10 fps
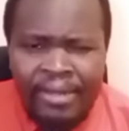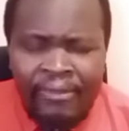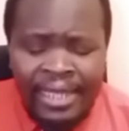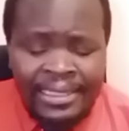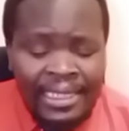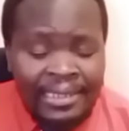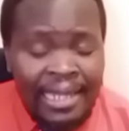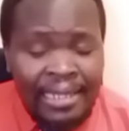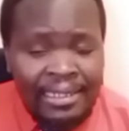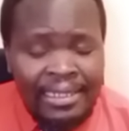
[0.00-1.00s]
That's
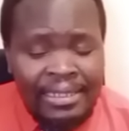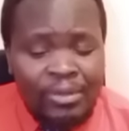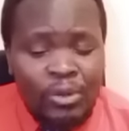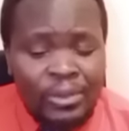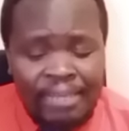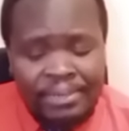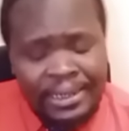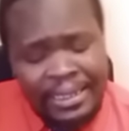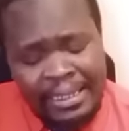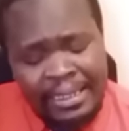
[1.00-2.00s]
exactly what I'm
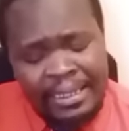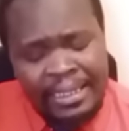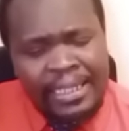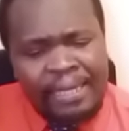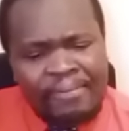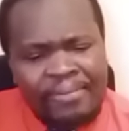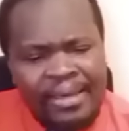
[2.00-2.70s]
seeing here.